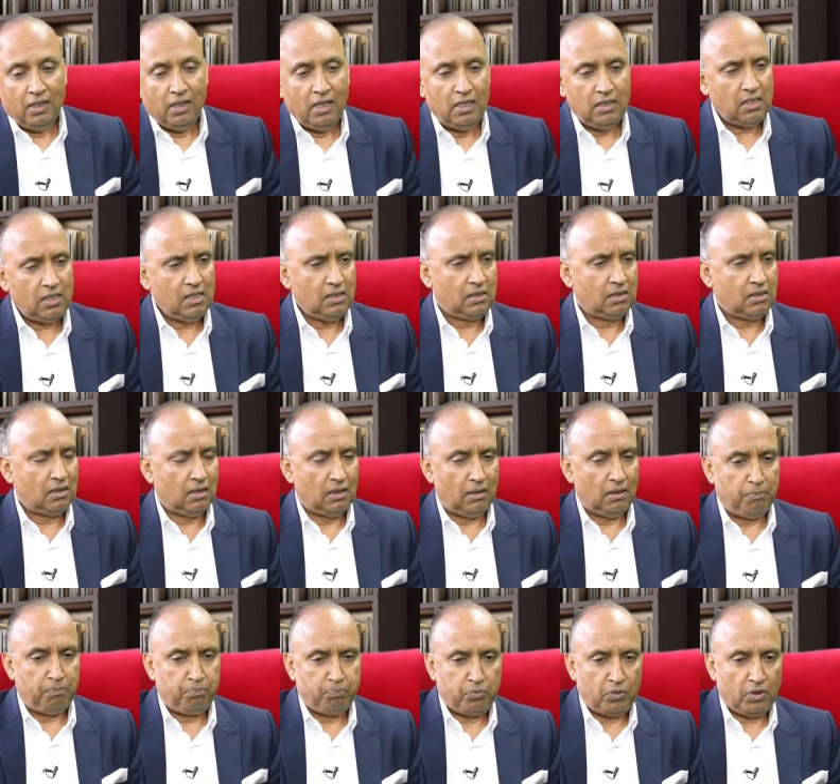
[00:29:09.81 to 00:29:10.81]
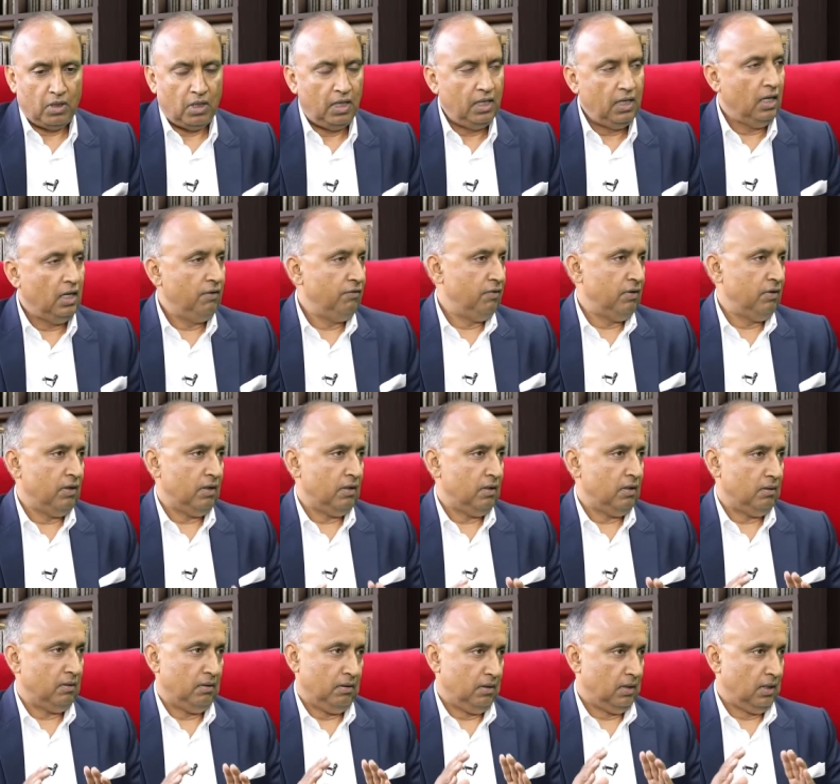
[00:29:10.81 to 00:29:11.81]
He says, I had
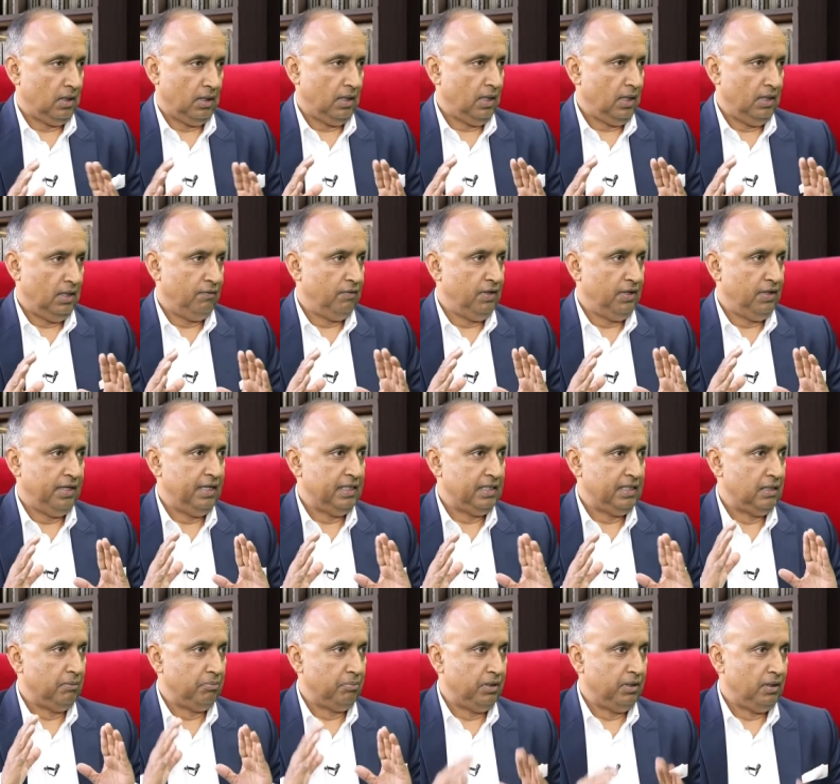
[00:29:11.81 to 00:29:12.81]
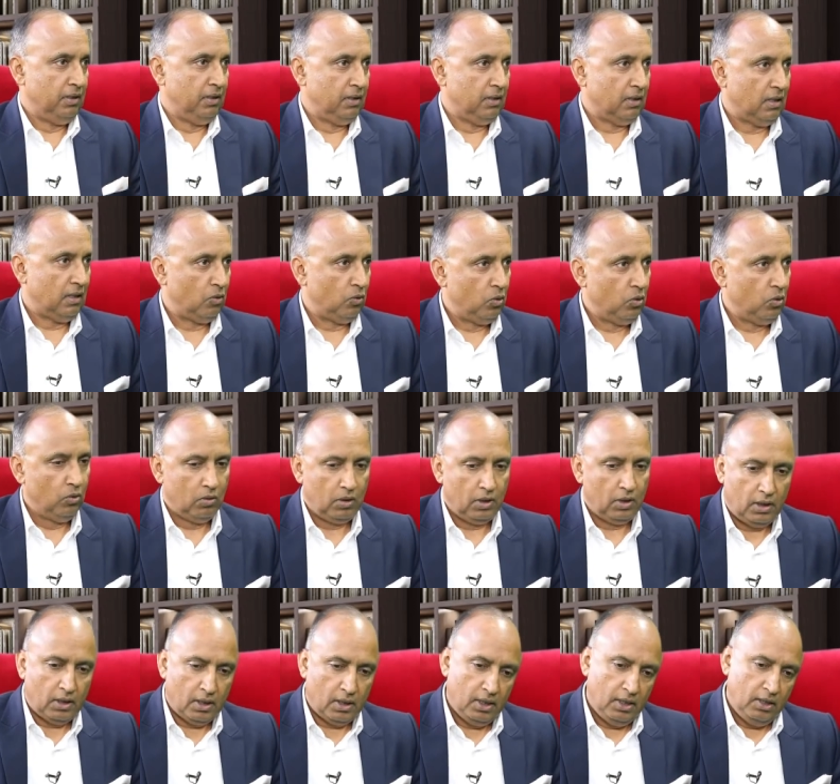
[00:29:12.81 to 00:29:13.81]
a very disciplined outlook,
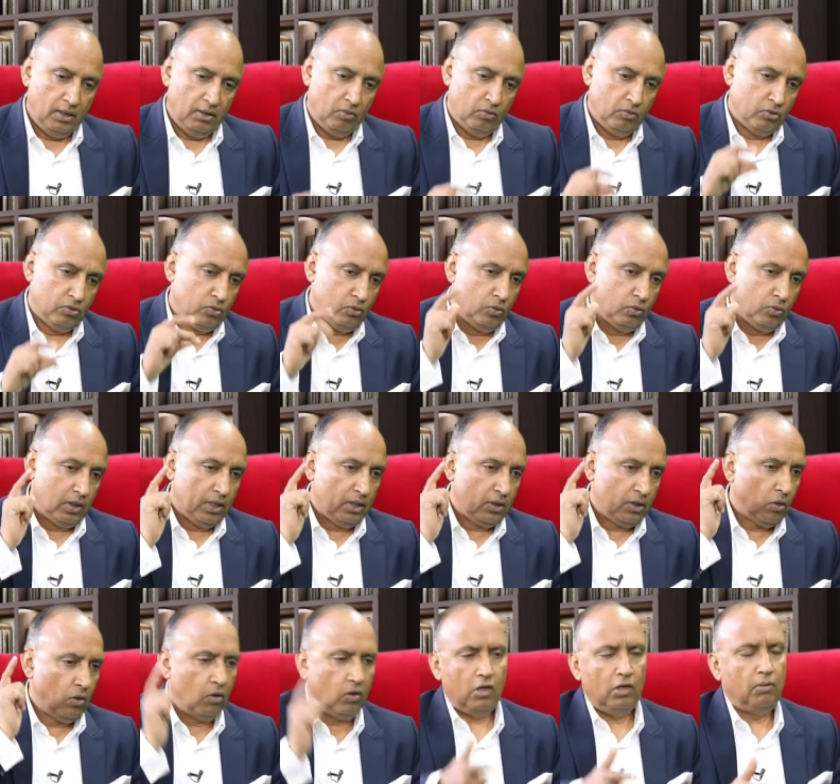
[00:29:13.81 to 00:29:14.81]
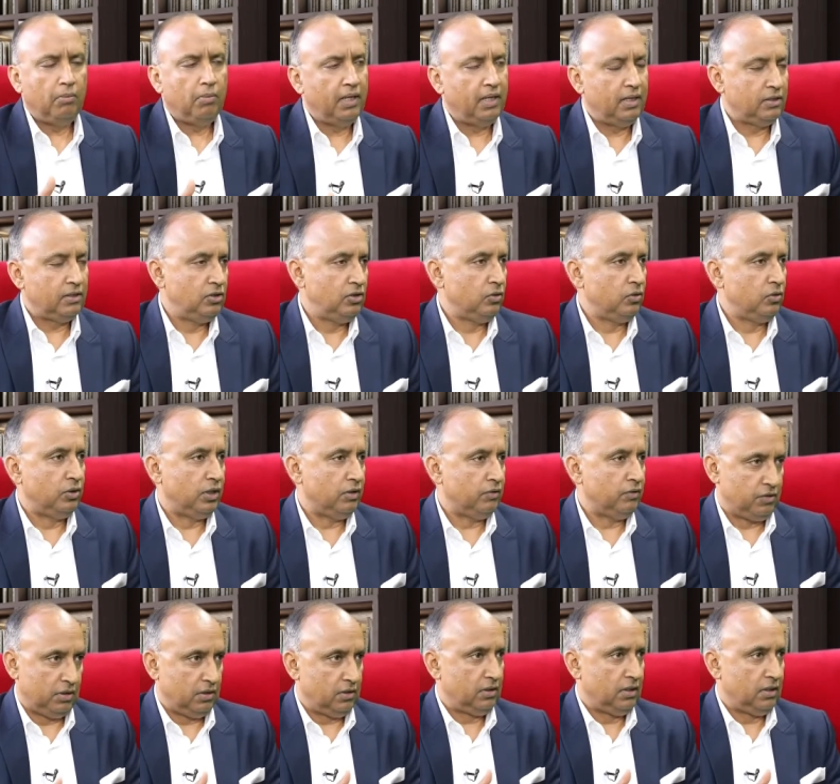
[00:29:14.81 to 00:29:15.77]
and I used to get all my executives,